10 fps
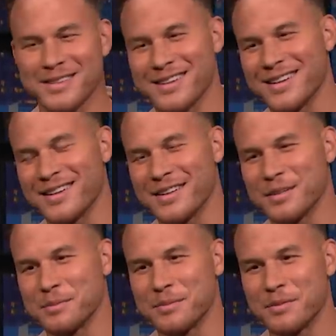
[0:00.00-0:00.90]

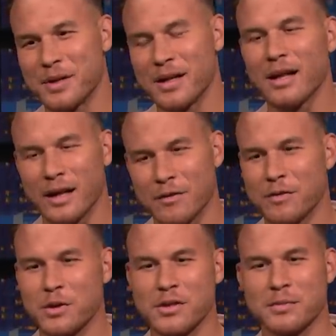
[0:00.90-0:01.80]
Um, uh, like a
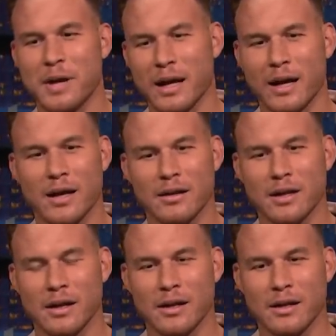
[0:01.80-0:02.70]
few years back, I had
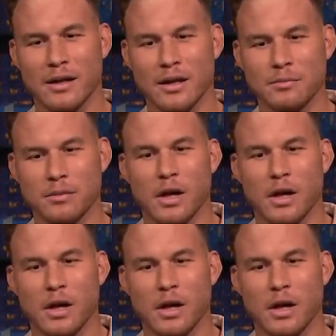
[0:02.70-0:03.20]
a, a,